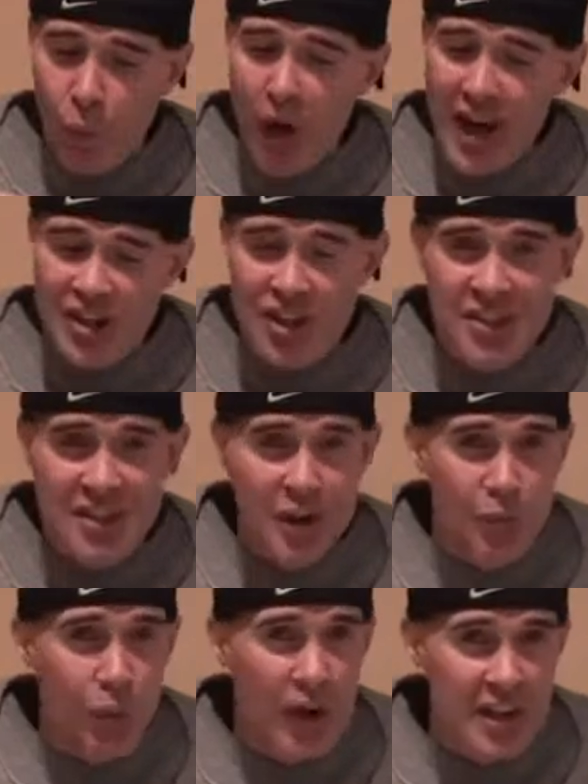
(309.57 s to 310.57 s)

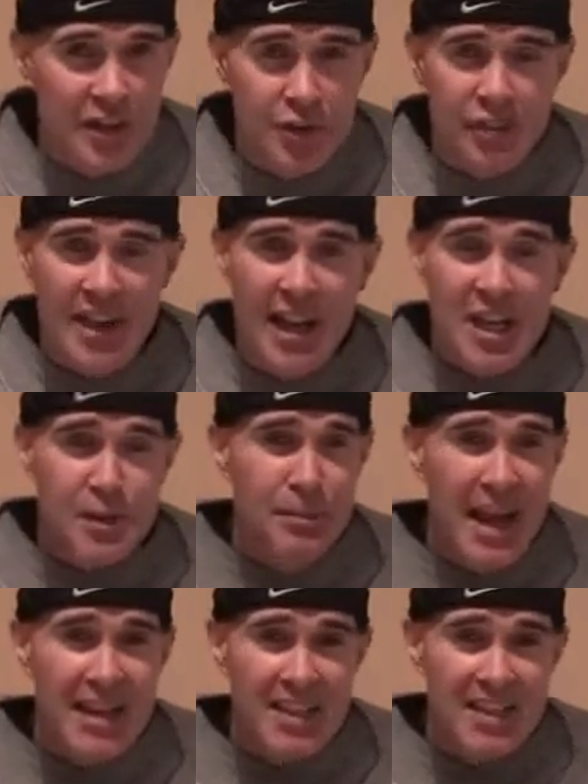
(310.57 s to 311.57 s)
Washington 1-3, as
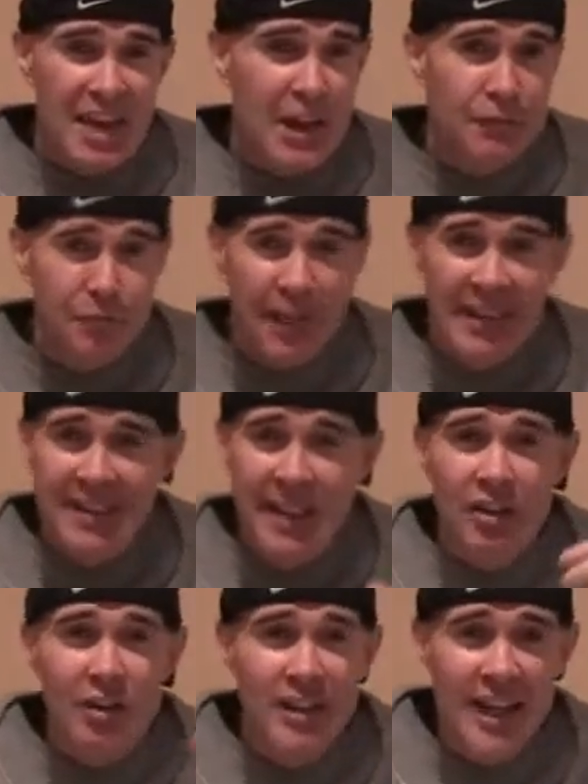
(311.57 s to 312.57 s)
bad as they've played,
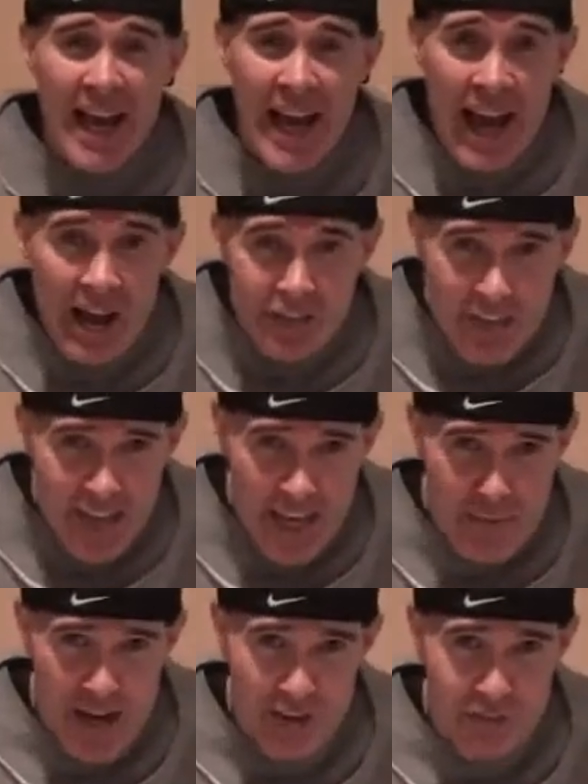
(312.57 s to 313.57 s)
they're only a half a
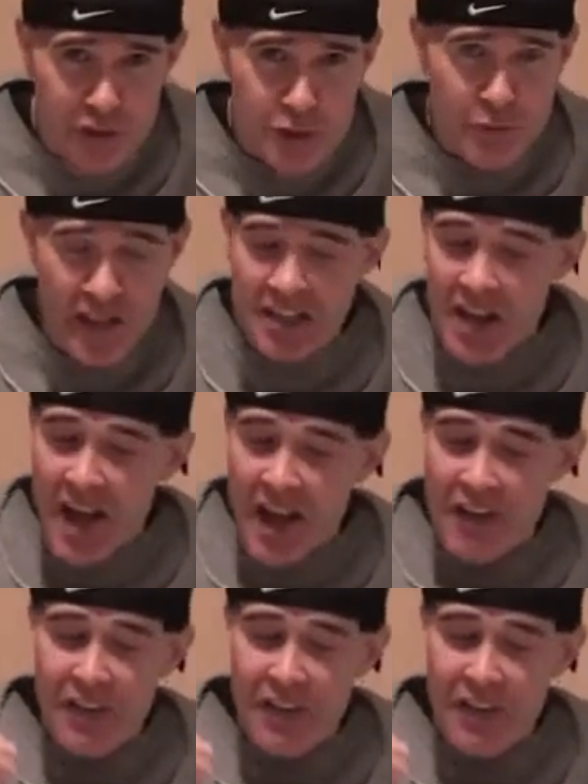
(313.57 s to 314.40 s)
game out of first place.